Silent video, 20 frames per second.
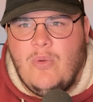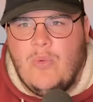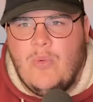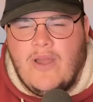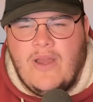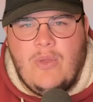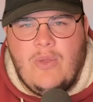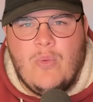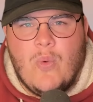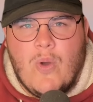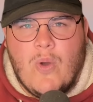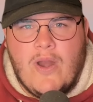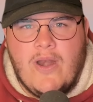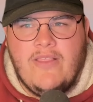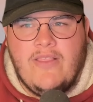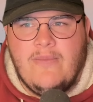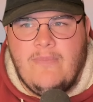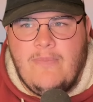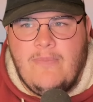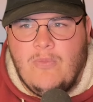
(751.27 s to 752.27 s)
where he
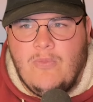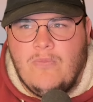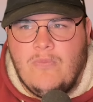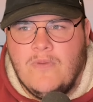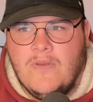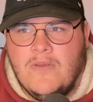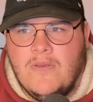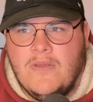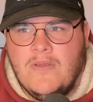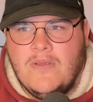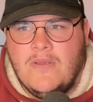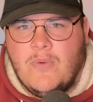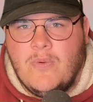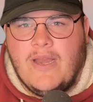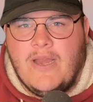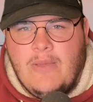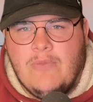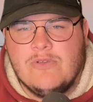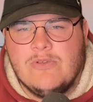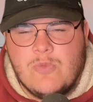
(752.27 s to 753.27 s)
wanted to be, where
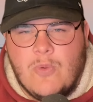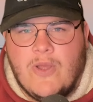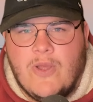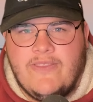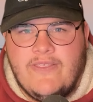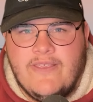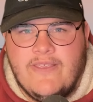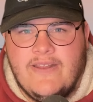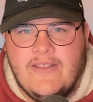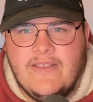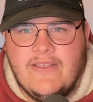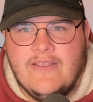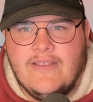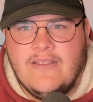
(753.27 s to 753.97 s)
he was wanted.